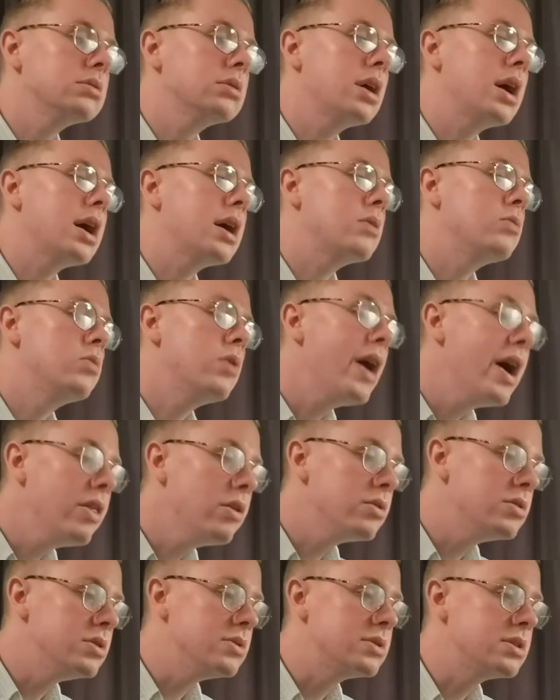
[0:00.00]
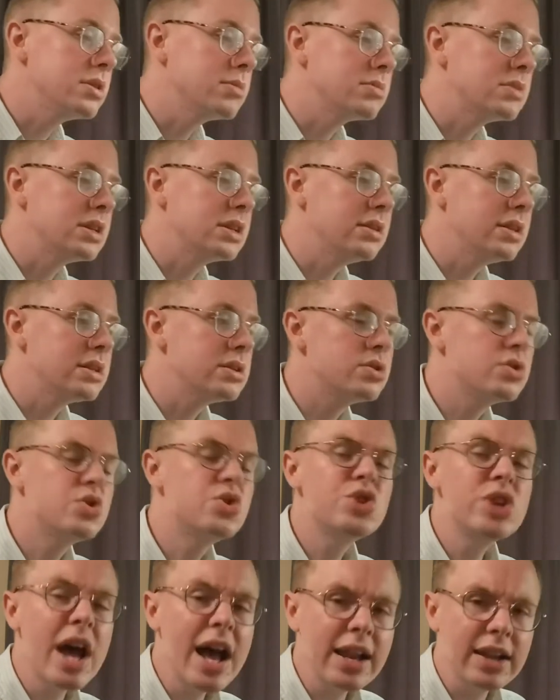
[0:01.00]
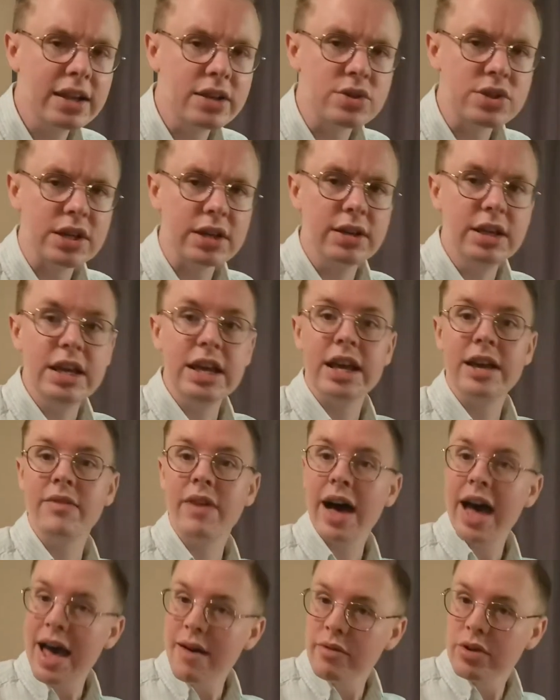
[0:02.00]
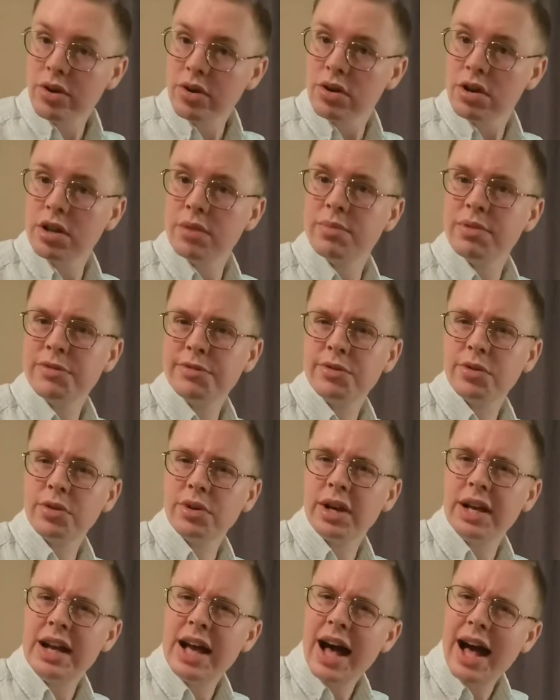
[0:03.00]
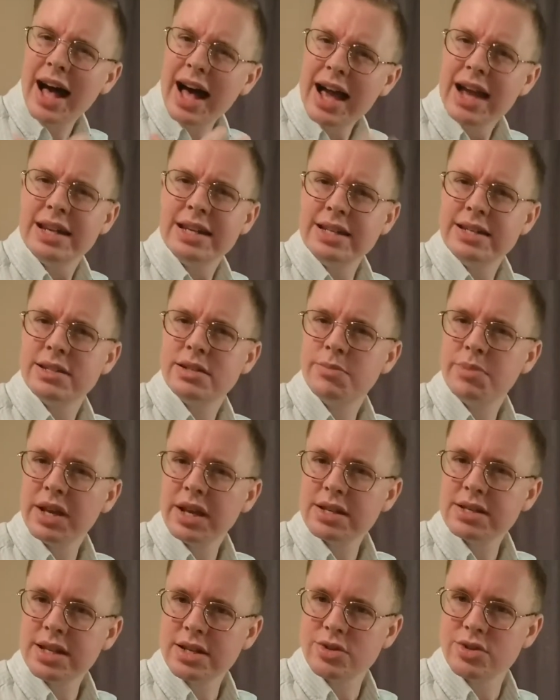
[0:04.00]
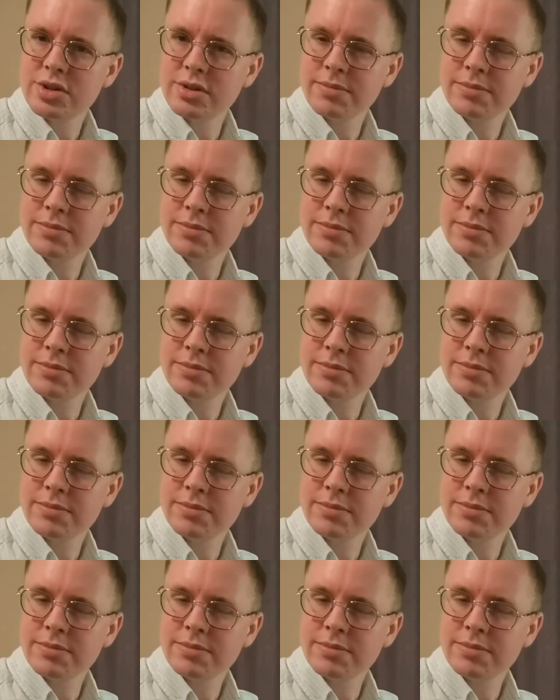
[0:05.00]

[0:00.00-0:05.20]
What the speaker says: I'd rather do something that's challenging. If I haven't heard it before, I need to pay attention.